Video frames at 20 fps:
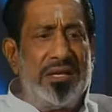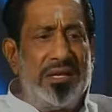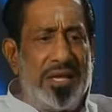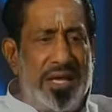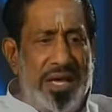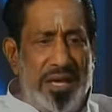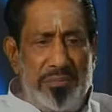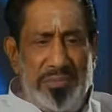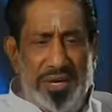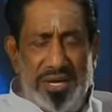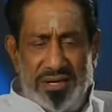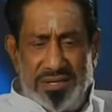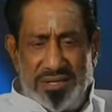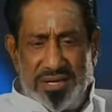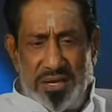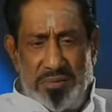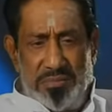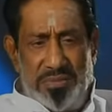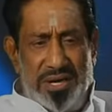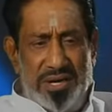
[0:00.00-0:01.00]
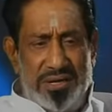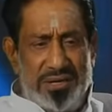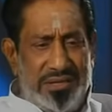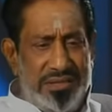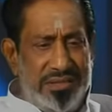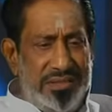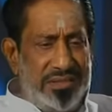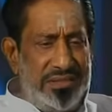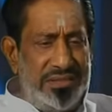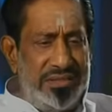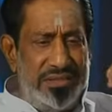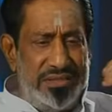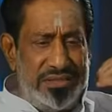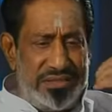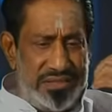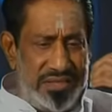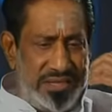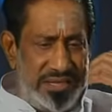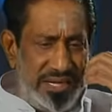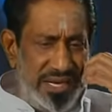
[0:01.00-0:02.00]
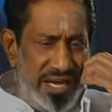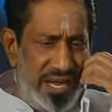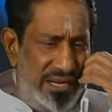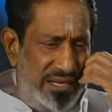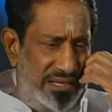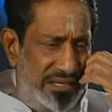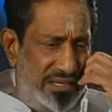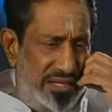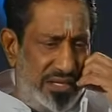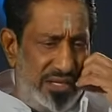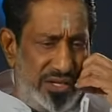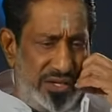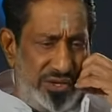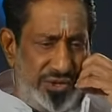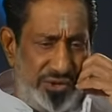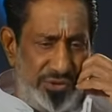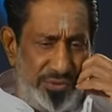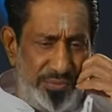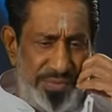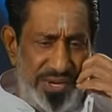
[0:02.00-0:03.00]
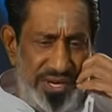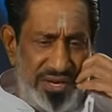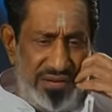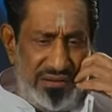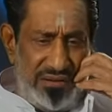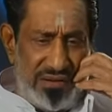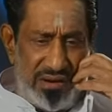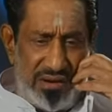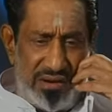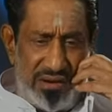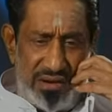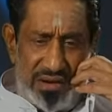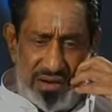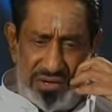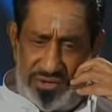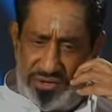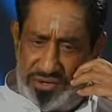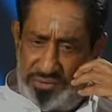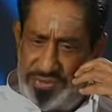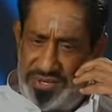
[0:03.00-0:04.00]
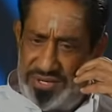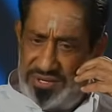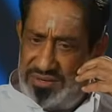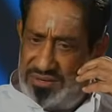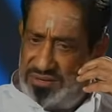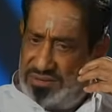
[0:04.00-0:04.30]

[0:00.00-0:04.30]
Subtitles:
Hamlet is sitting. To be or not to be.